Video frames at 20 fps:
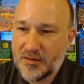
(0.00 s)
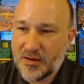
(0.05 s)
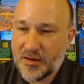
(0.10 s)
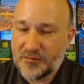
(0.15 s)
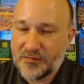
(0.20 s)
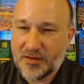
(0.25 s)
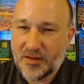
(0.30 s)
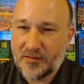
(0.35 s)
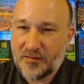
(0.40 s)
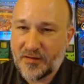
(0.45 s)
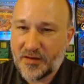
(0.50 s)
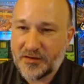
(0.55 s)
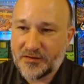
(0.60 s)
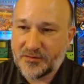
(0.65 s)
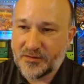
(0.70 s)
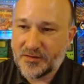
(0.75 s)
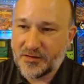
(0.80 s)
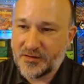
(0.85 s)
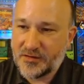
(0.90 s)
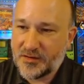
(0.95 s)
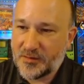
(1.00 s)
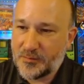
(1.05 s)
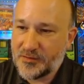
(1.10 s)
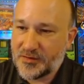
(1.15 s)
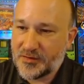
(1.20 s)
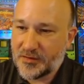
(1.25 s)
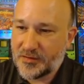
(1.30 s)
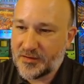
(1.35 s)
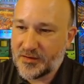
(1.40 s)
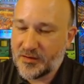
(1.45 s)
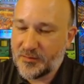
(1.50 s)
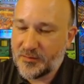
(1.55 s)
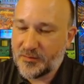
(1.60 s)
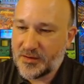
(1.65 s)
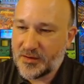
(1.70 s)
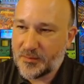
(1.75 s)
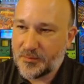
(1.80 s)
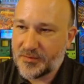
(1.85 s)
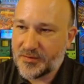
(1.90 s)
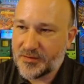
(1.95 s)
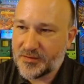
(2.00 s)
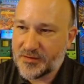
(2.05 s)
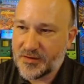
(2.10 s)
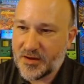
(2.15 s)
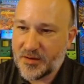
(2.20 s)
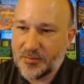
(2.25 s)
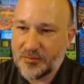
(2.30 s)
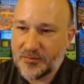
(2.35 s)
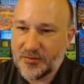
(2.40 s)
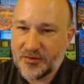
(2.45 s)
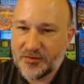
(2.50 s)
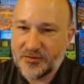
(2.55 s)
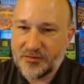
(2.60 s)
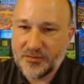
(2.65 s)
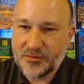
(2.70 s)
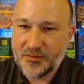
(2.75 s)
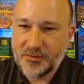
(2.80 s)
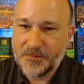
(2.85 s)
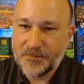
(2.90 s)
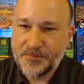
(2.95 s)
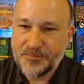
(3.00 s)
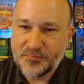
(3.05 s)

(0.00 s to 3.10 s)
after that last round of doubles, I think I'll be up at the top threshold.